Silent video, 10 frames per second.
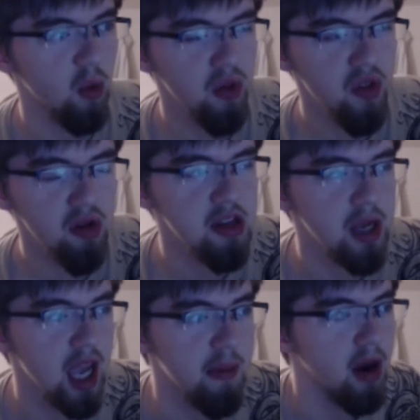those two
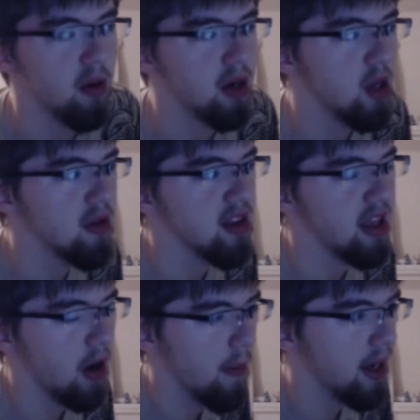came out, it was like,
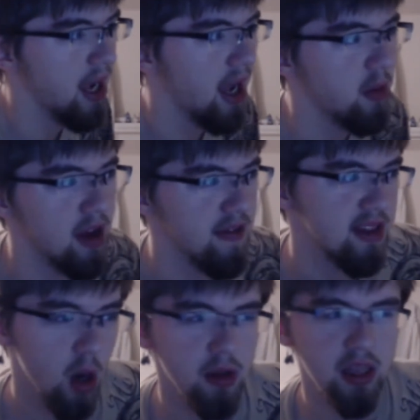oh my god, we have a
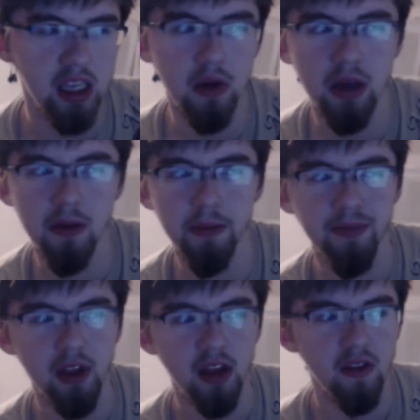taunting unit.
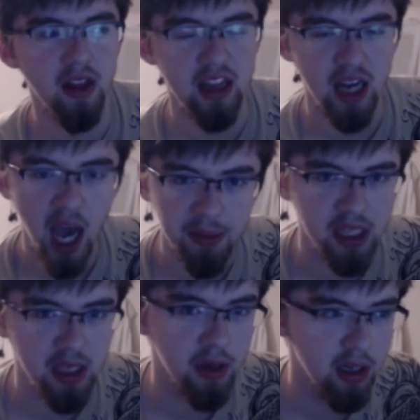That's an Omni
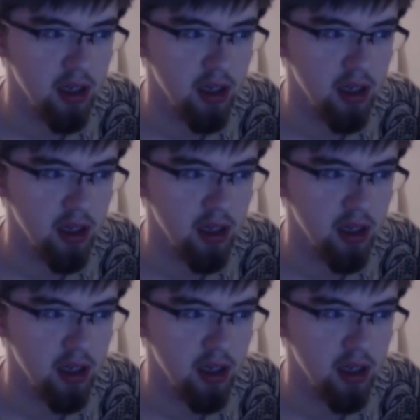unit.